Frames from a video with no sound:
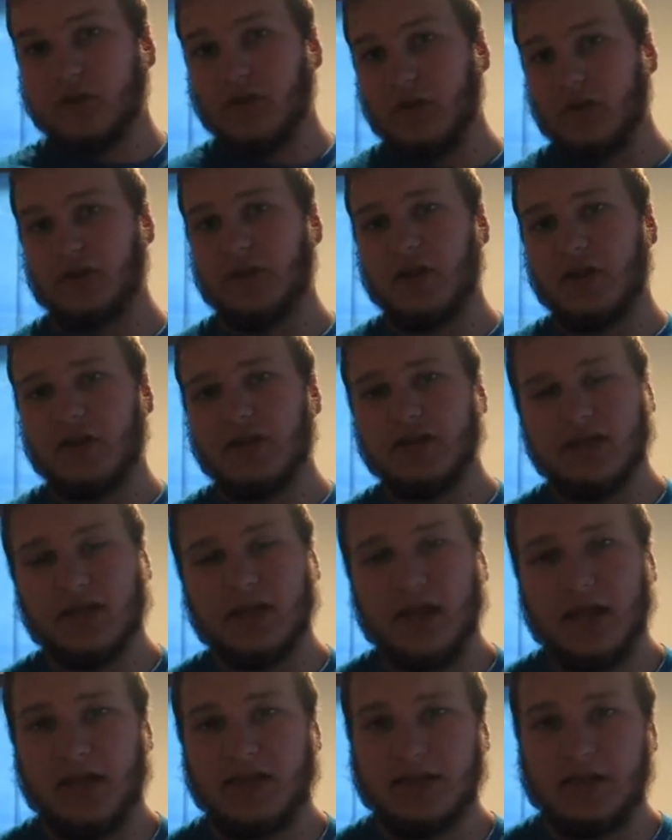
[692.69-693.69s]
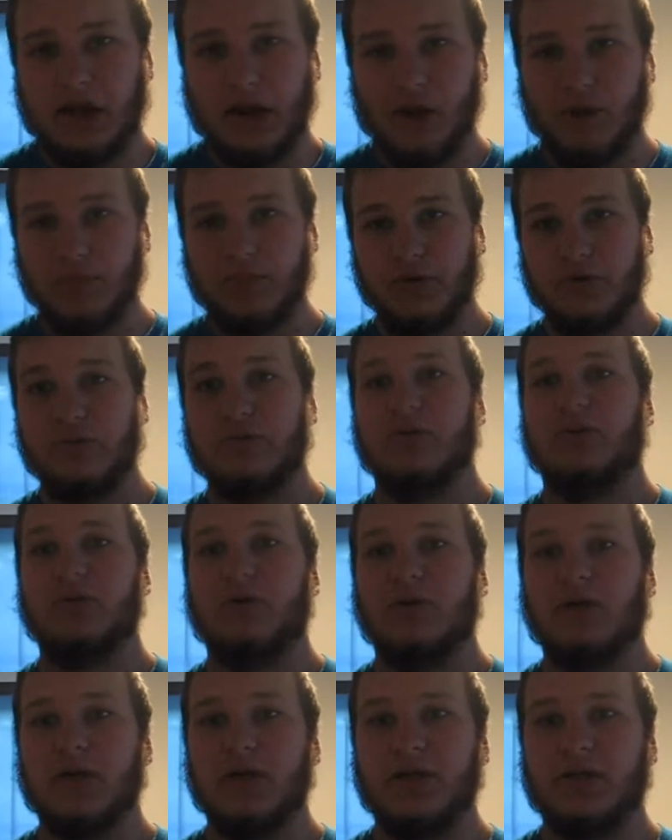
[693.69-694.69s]
that is it, guys. I hope you
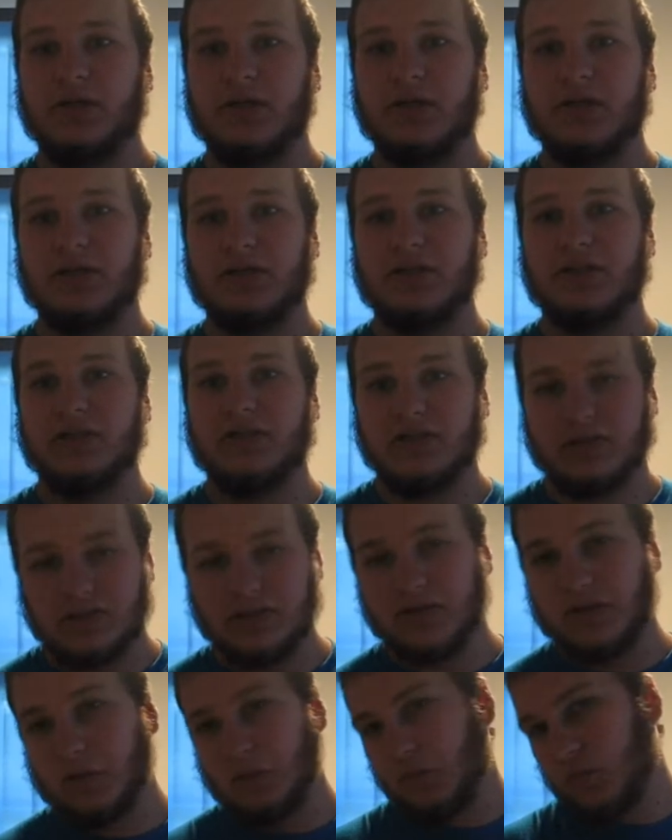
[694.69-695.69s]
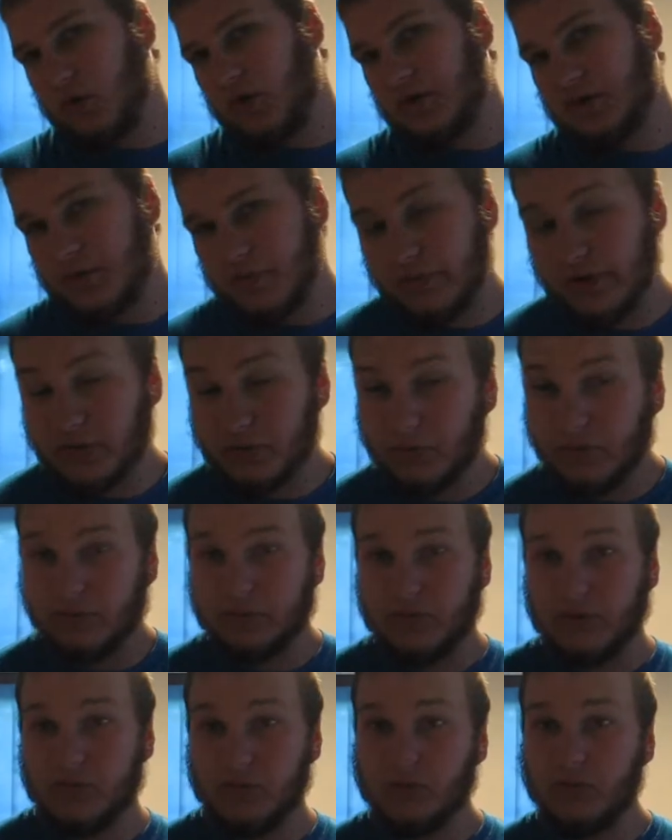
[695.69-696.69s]
enjoyed this somewhat quick
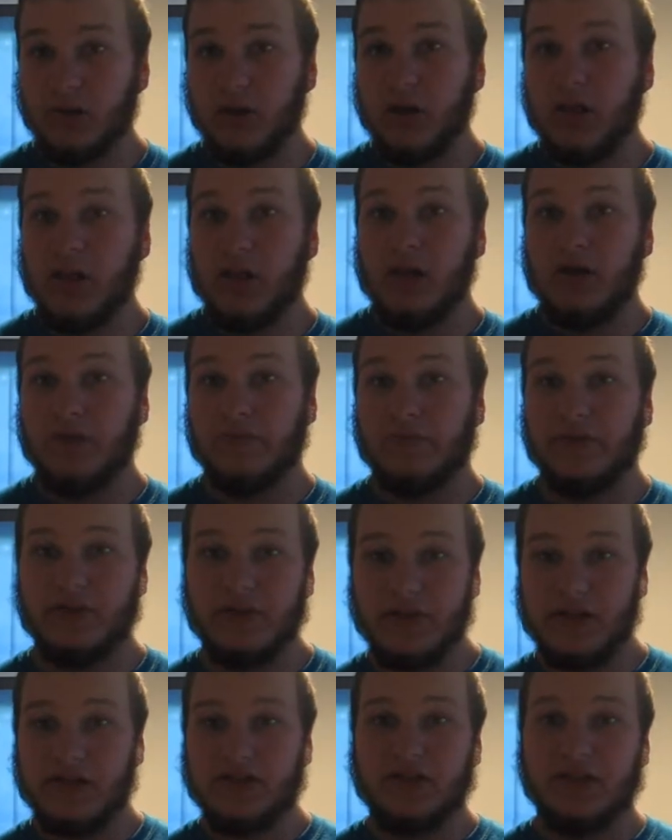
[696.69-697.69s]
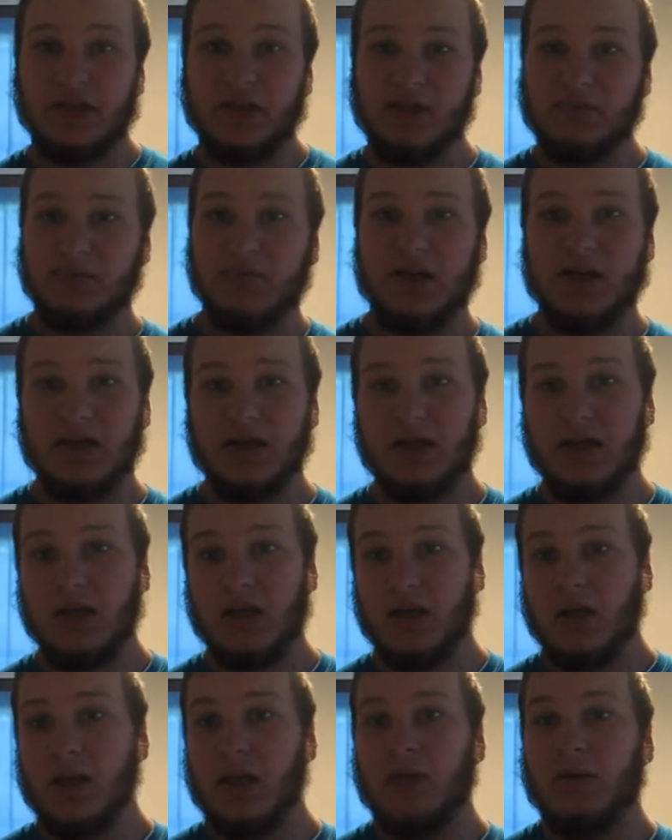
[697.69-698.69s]
review of the Destiny
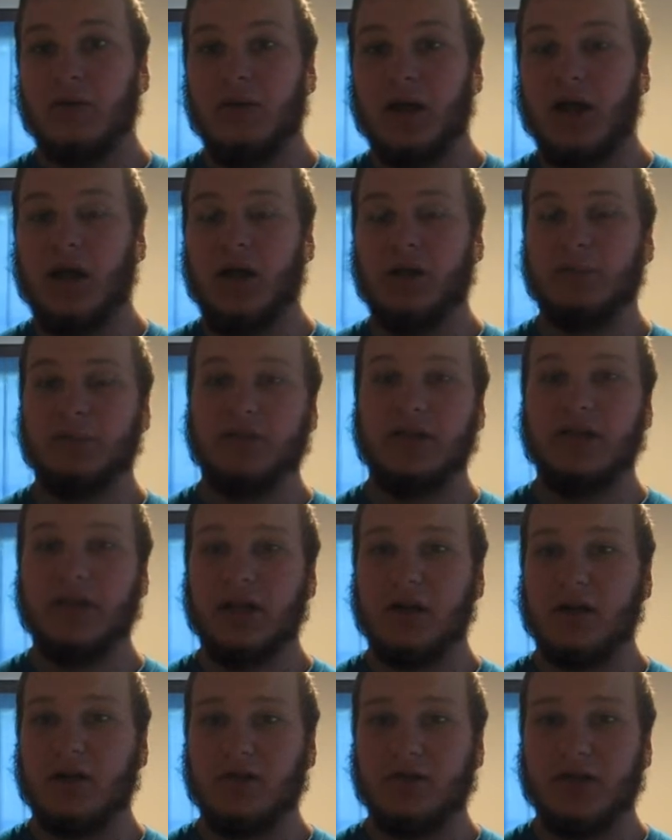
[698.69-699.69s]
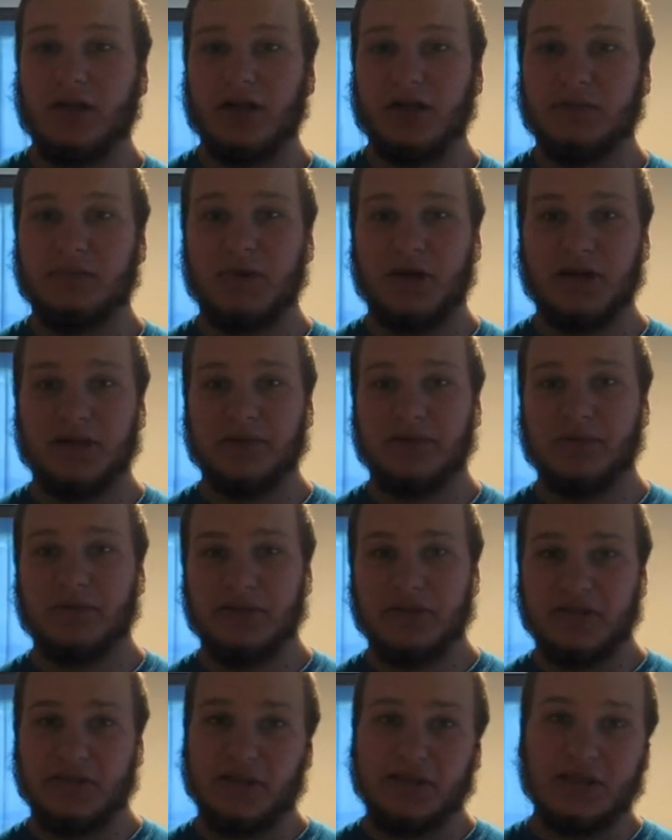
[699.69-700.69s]
beta. I played it on the Xbox
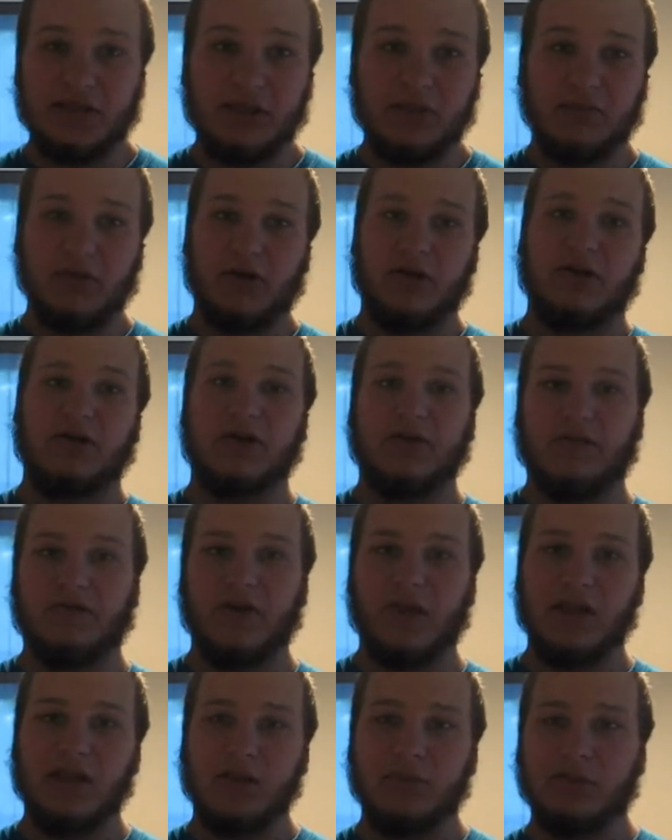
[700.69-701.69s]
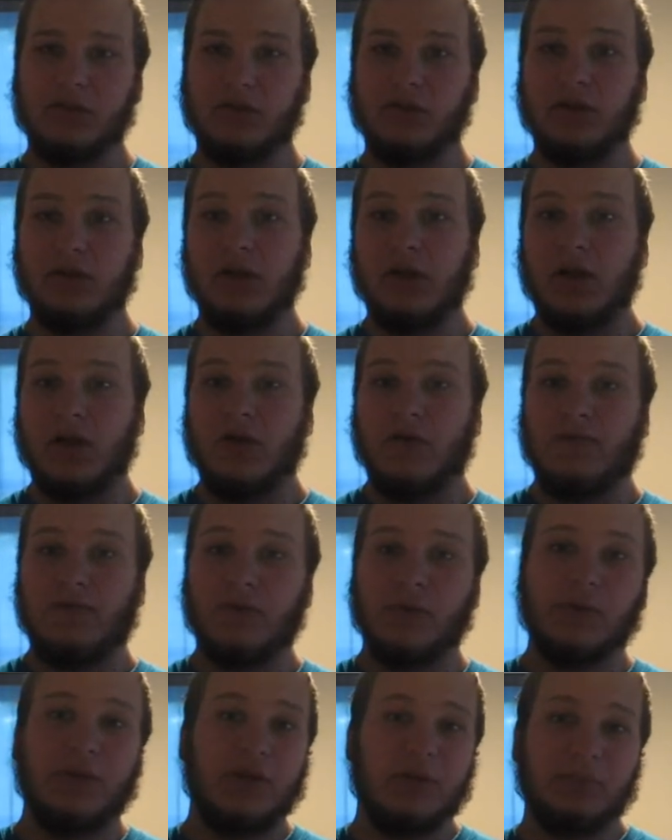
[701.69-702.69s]
360, but it is available
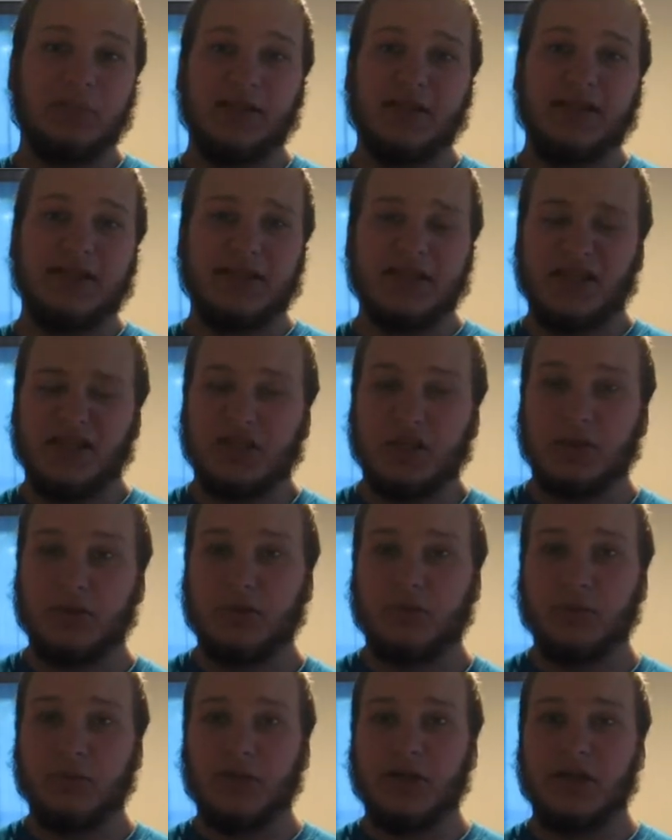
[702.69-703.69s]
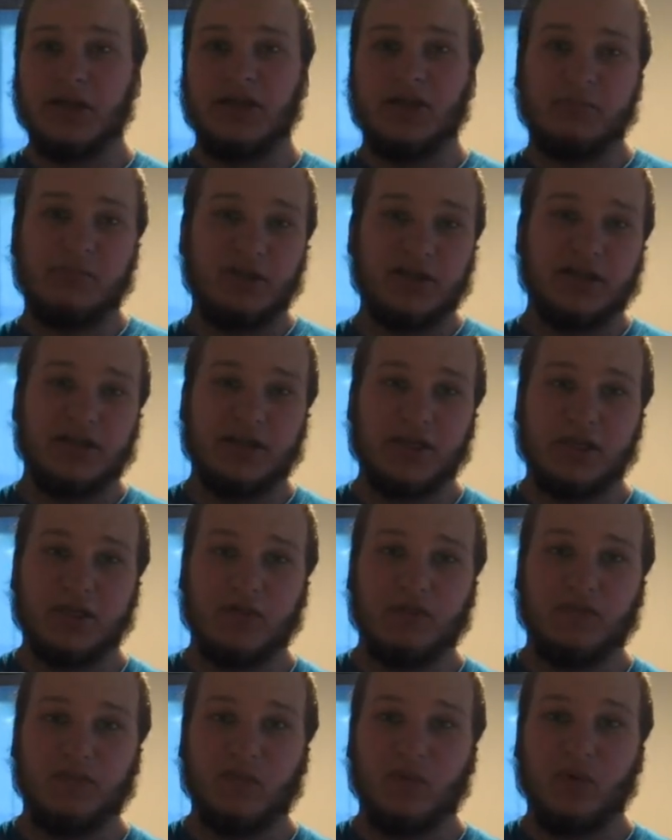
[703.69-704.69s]
for the PlayStation 3, the
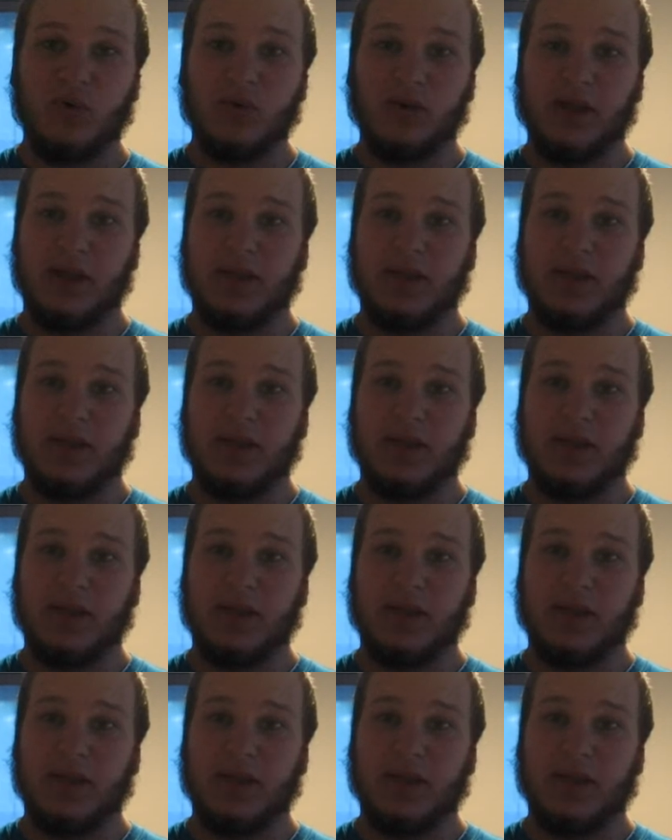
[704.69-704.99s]
PlayStation 4,